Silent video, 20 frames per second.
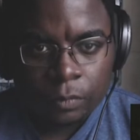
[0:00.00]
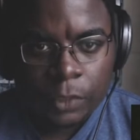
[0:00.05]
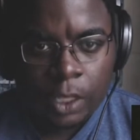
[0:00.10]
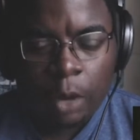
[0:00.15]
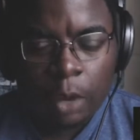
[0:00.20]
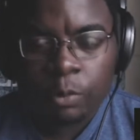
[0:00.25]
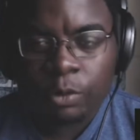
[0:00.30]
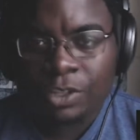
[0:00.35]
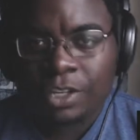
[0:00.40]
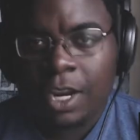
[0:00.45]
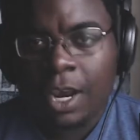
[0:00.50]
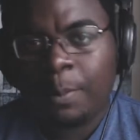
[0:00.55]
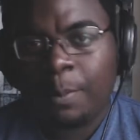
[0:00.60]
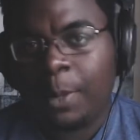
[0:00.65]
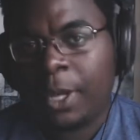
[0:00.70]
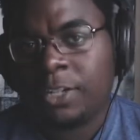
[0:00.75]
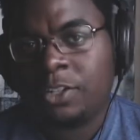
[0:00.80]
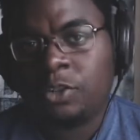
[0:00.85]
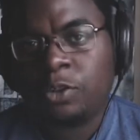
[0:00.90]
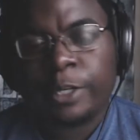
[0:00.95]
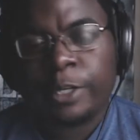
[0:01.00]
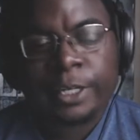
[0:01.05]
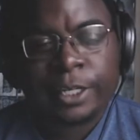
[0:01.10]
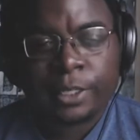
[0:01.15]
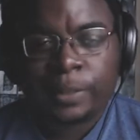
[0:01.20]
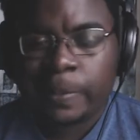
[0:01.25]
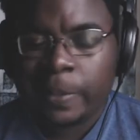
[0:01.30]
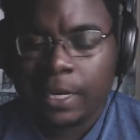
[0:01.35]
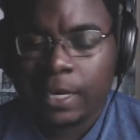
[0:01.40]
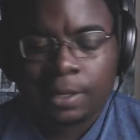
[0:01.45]
I wish I had my dress
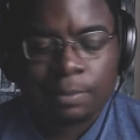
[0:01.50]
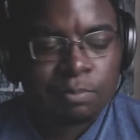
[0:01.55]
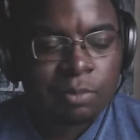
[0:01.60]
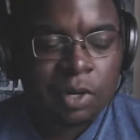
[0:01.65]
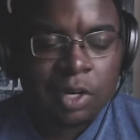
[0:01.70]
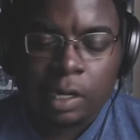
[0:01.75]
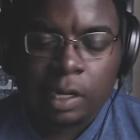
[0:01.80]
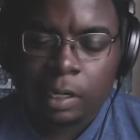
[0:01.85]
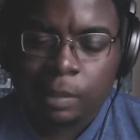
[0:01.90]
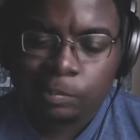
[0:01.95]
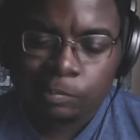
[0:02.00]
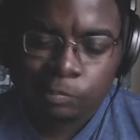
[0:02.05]
back, bruh.